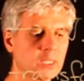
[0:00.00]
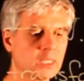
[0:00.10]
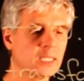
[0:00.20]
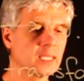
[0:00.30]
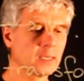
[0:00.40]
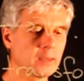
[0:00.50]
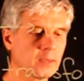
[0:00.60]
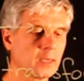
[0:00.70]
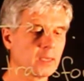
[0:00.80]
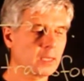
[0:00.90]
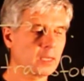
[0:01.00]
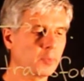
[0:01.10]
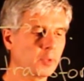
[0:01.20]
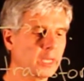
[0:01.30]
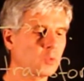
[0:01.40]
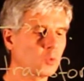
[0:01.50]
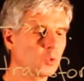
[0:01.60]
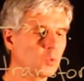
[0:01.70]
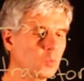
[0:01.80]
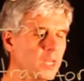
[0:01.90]
T applied to
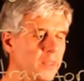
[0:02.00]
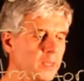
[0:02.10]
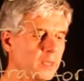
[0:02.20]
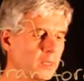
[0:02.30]
u1